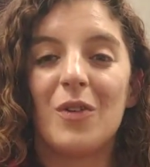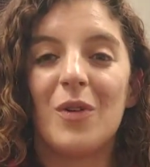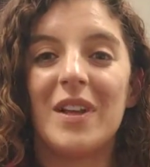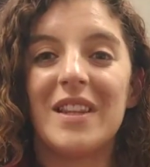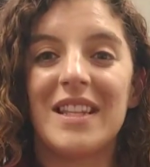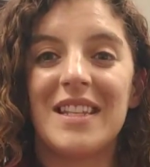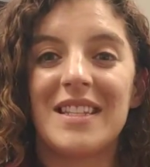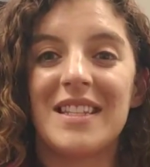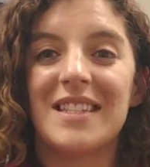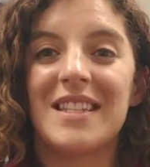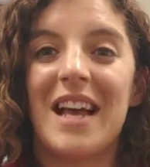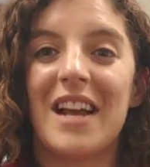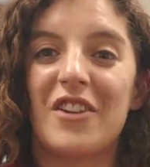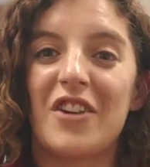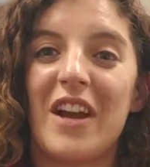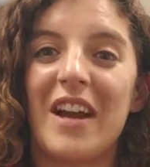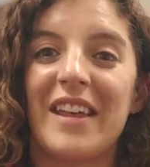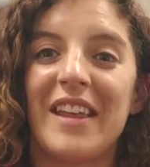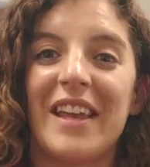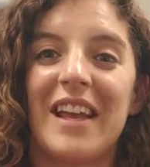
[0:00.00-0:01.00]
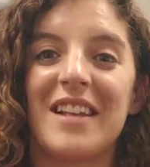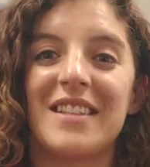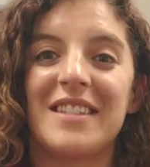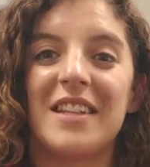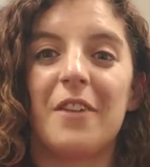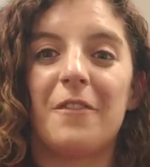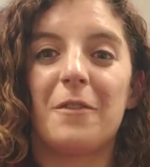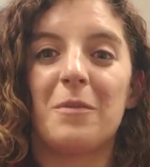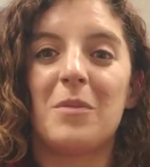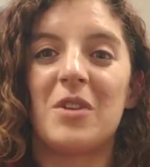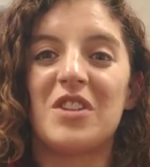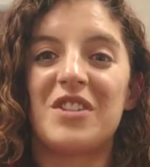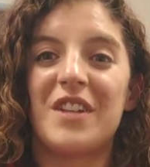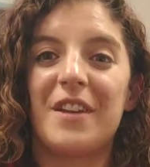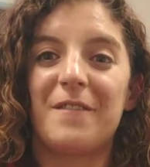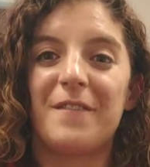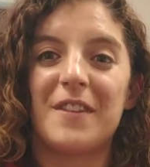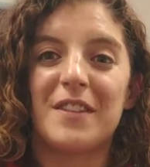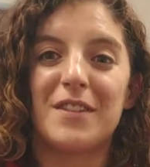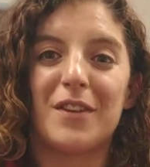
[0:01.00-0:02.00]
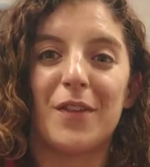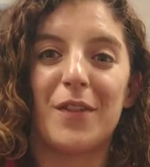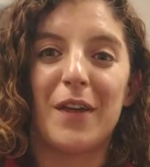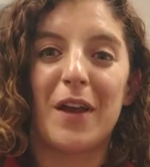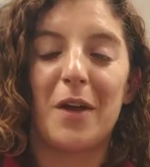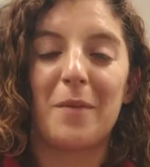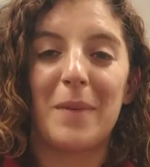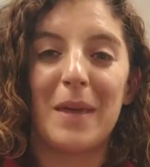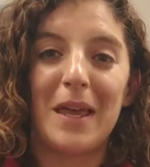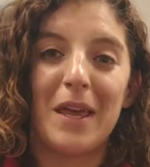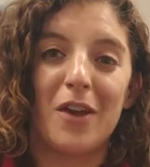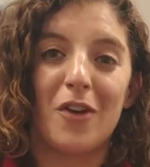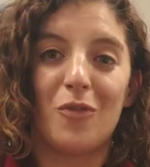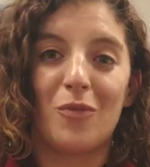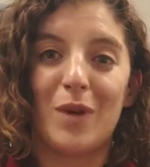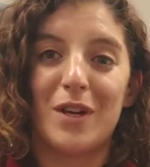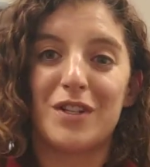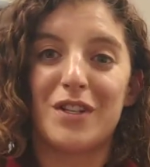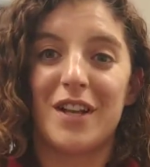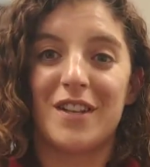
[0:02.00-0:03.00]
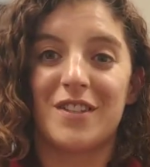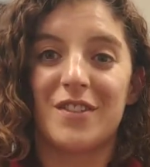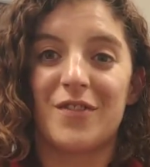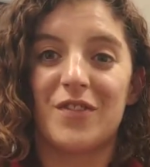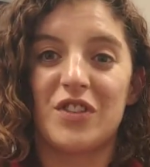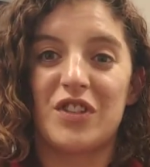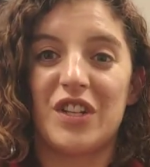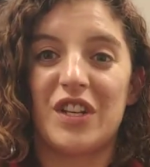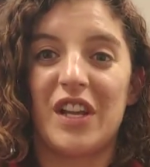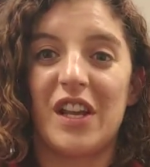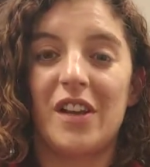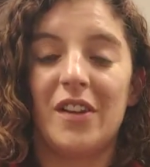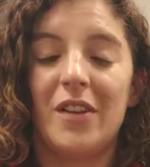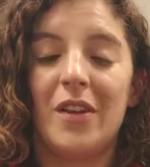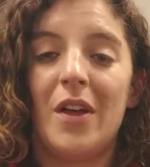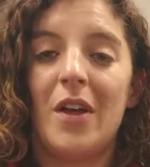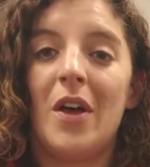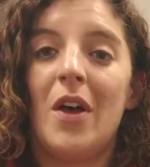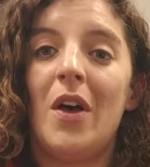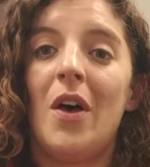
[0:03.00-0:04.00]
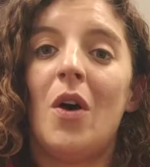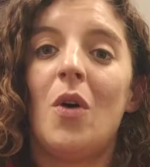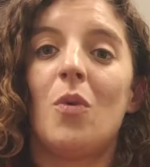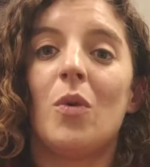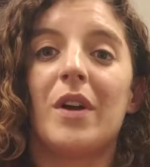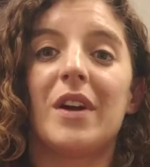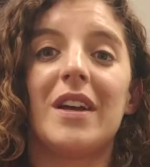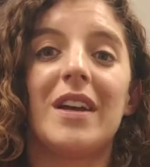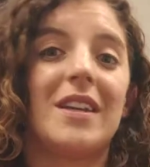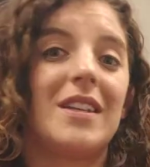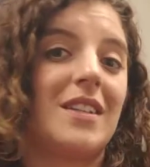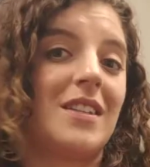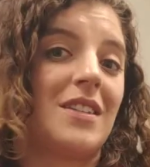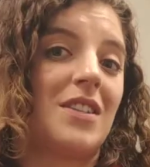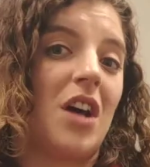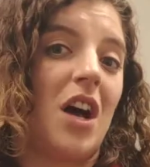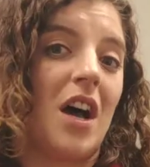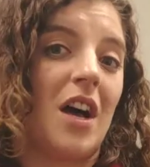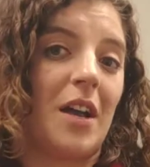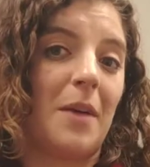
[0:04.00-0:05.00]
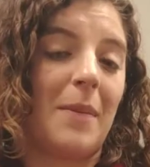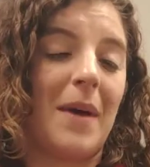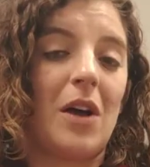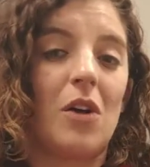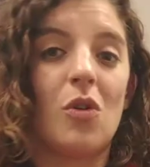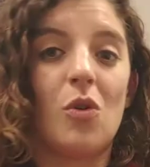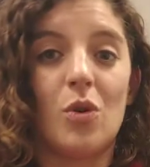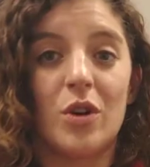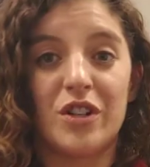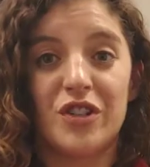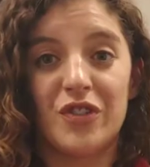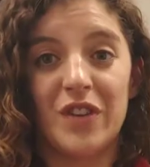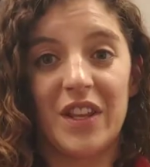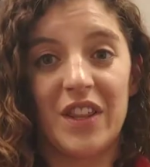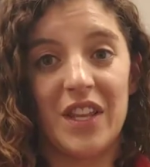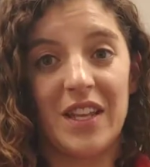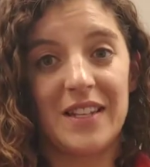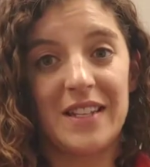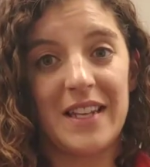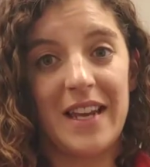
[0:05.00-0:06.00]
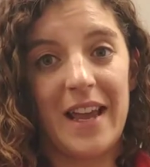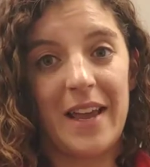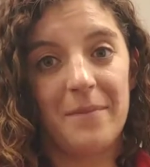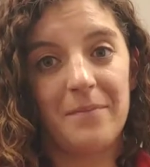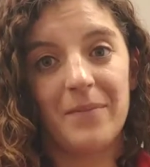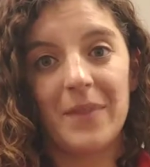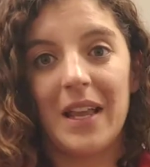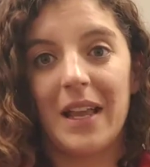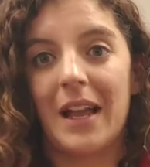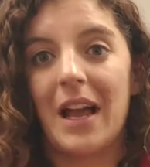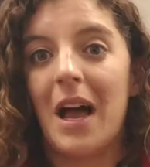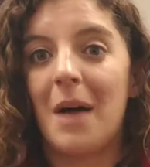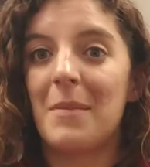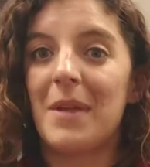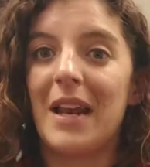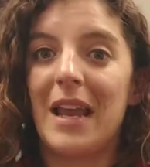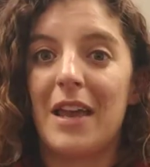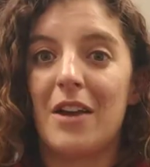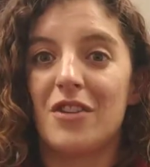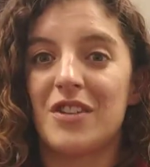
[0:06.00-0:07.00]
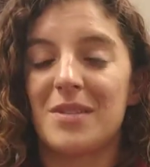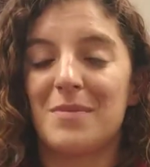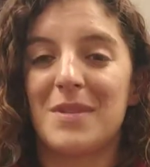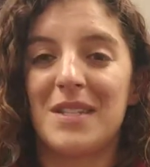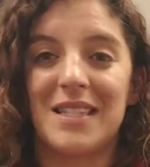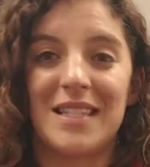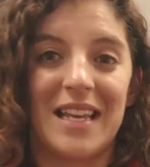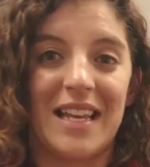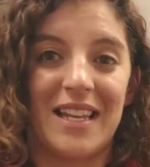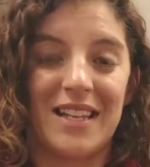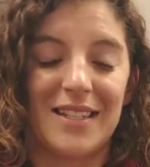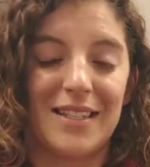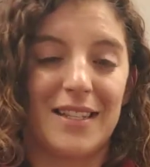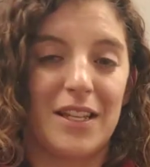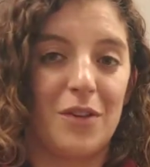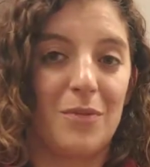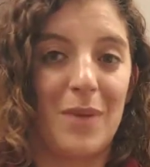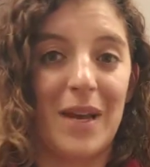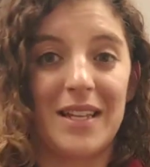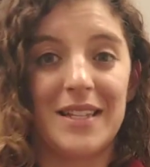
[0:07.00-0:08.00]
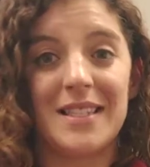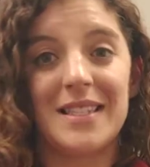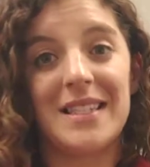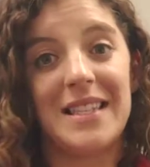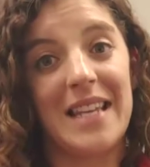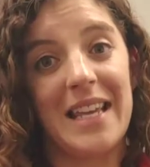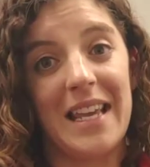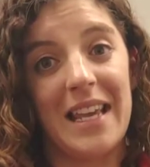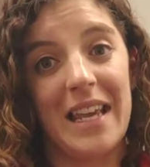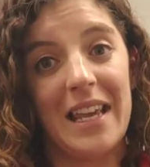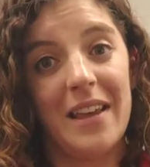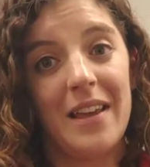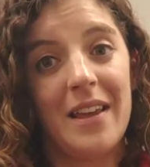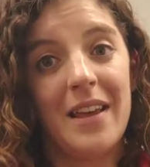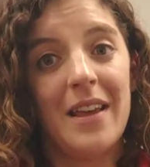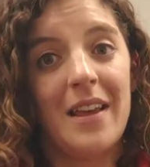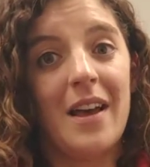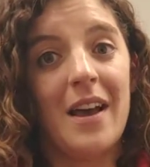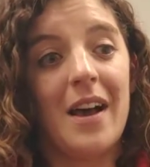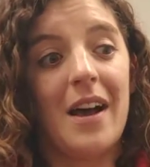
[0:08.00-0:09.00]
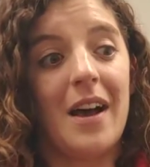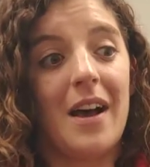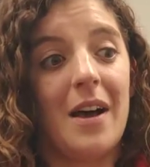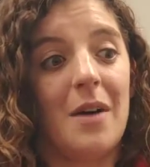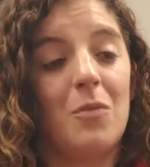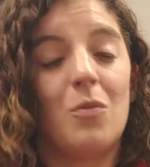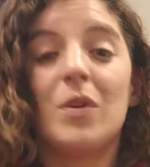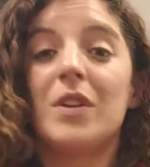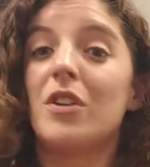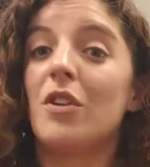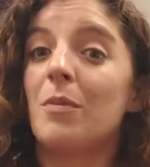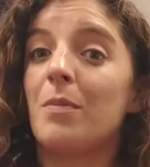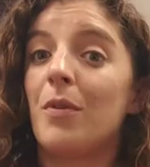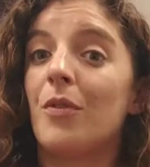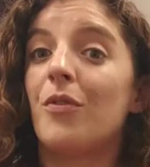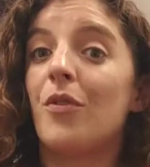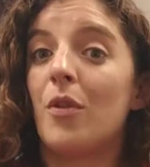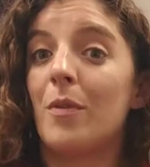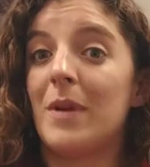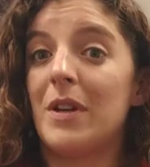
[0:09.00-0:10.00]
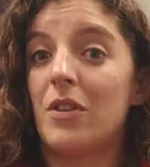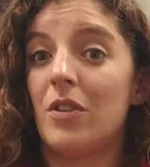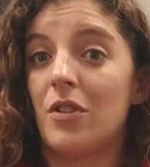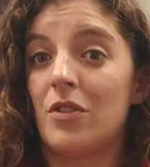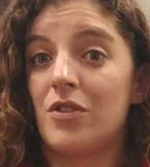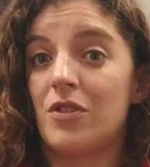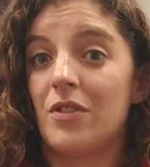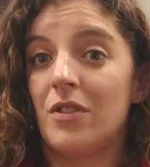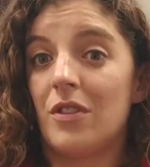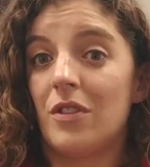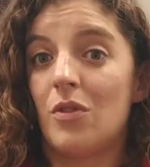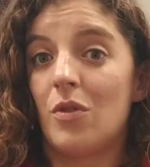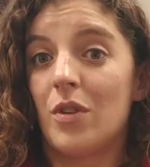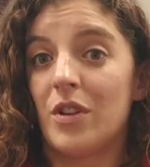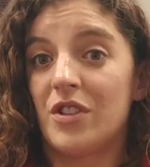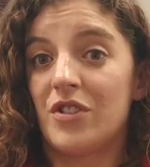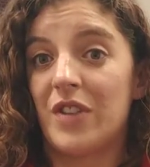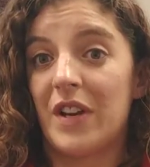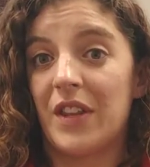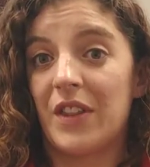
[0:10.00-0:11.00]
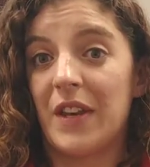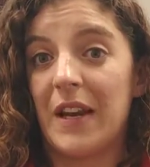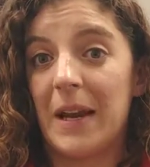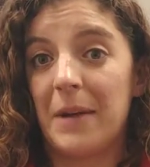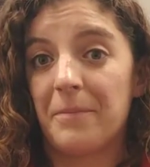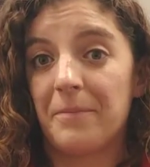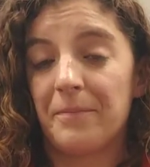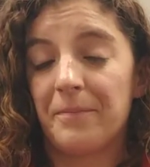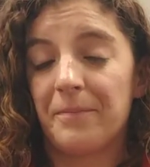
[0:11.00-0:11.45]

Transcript: everyone, this is Dr. Gosnell from Reshape Physical Therapy here in Winchester, Virginia. We're going to talk about core strengthening today and common errors and mistakes that you might see when you're performing your core strengthening.